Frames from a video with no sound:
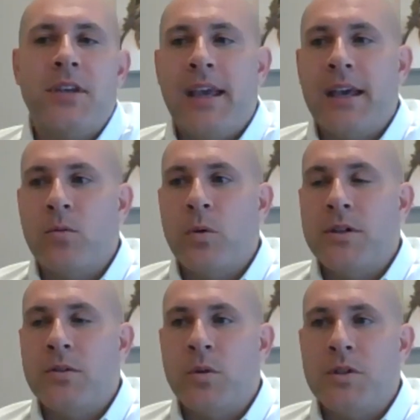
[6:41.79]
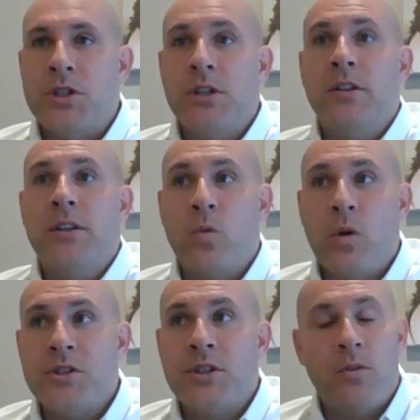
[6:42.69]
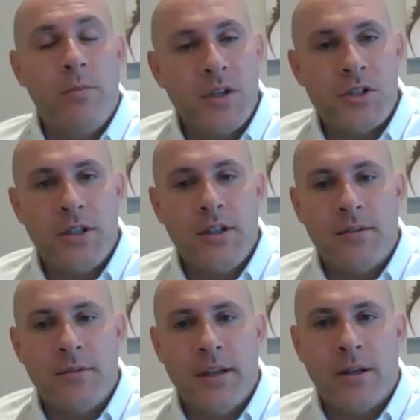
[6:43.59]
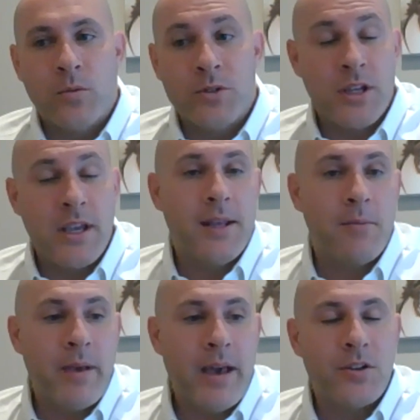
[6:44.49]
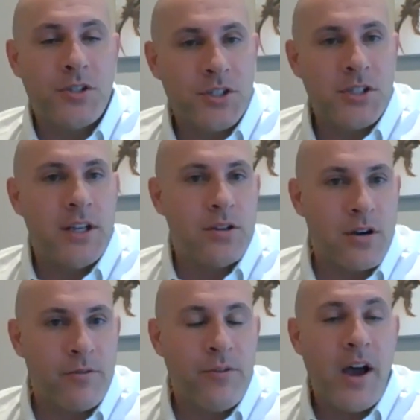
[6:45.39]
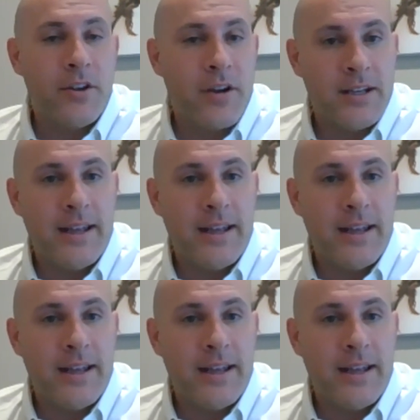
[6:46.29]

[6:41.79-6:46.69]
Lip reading: And when Jillian was in remission and was getting better, she said to her father, "Hey,